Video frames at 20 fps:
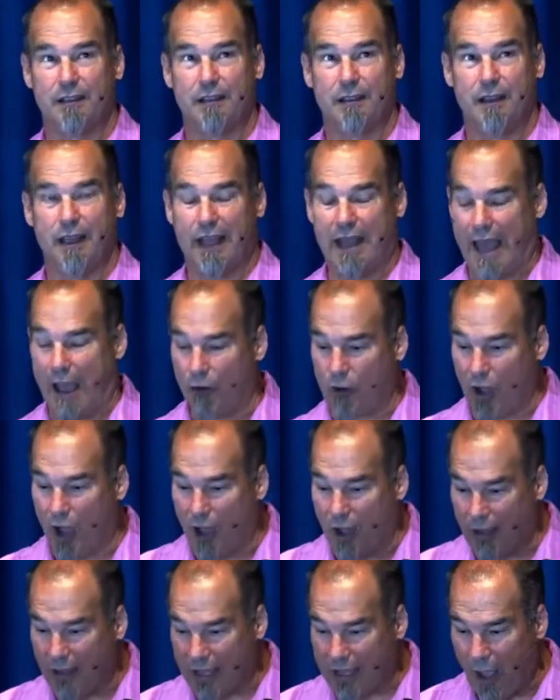An
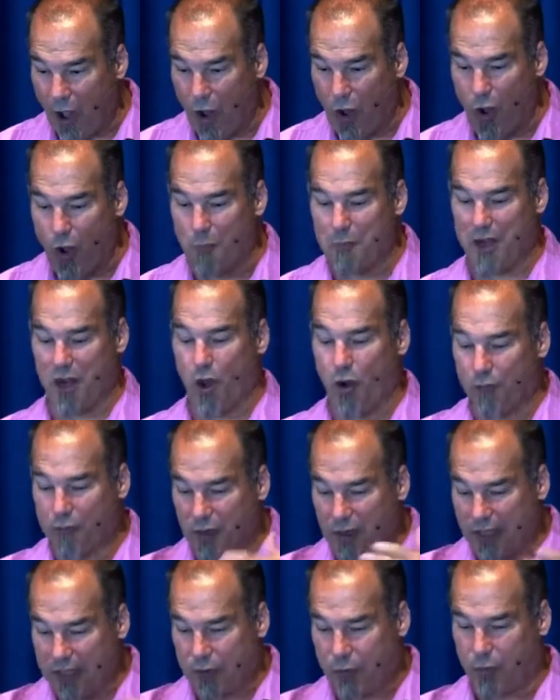alcoholic home and
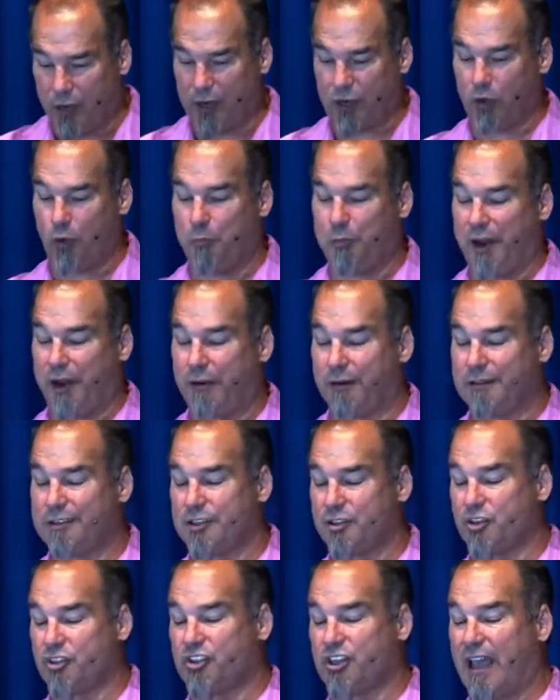overly critical parents
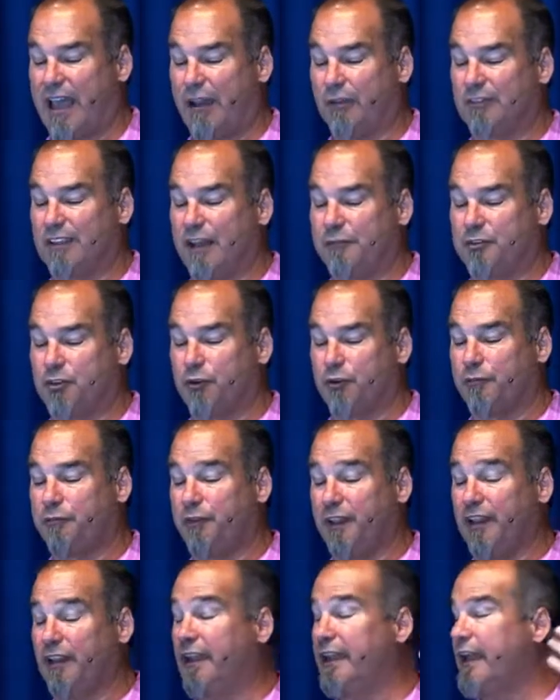as a child left her
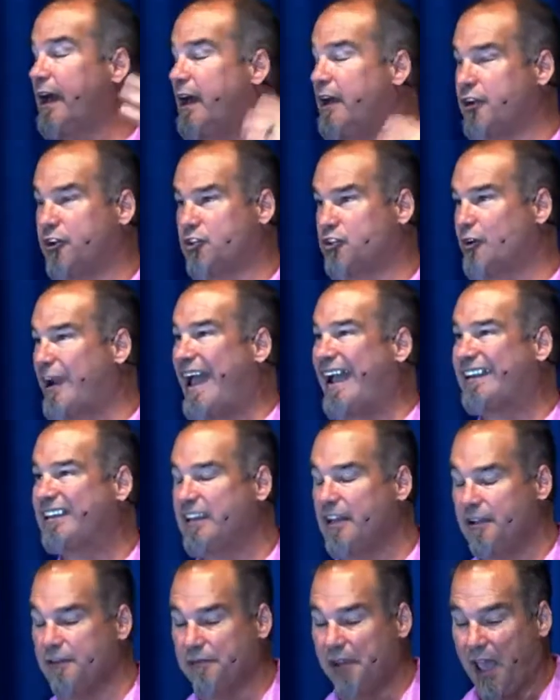feeling
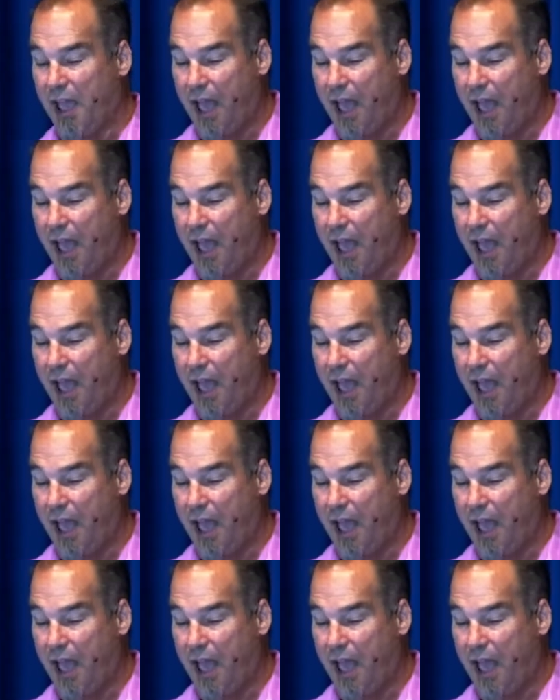unattractive,